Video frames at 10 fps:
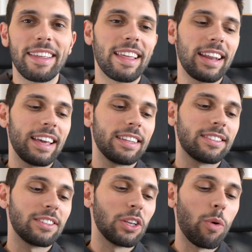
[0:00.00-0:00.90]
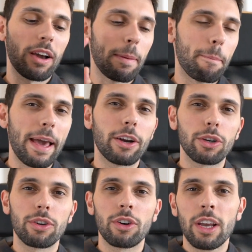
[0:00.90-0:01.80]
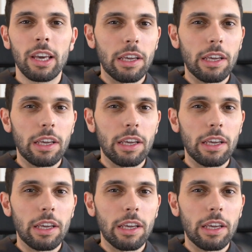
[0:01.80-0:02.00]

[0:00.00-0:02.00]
that it's, a competitor,